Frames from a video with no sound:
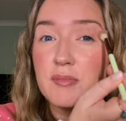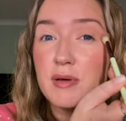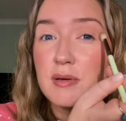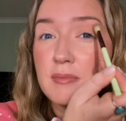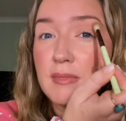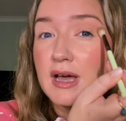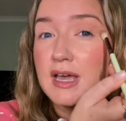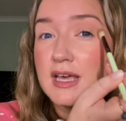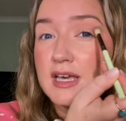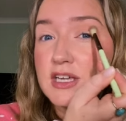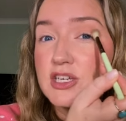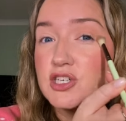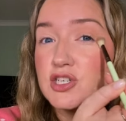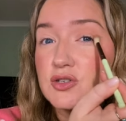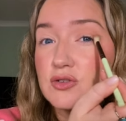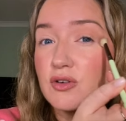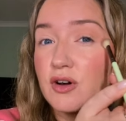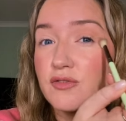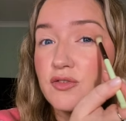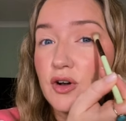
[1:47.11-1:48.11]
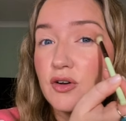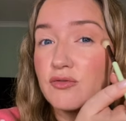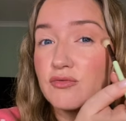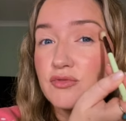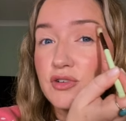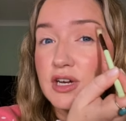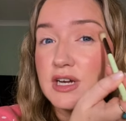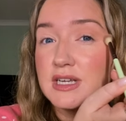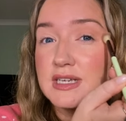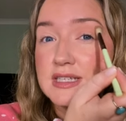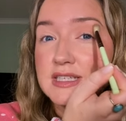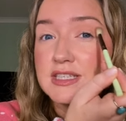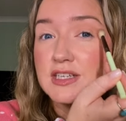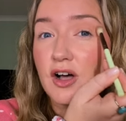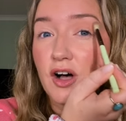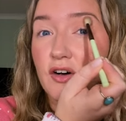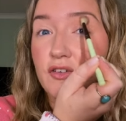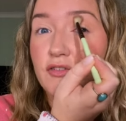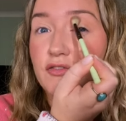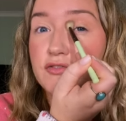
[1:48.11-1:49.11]
but making sure I've got a really
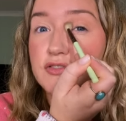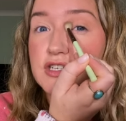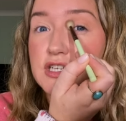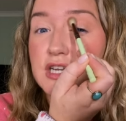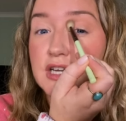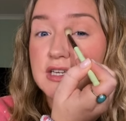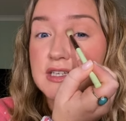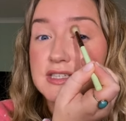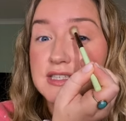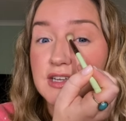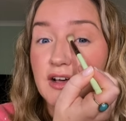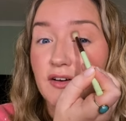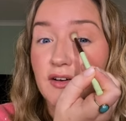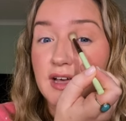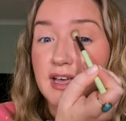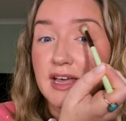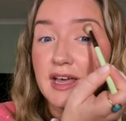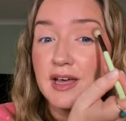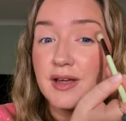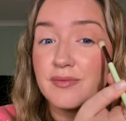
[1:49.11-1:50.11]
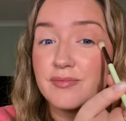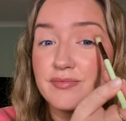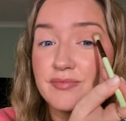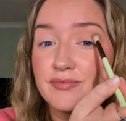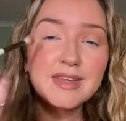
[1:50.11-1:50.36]
soft socket.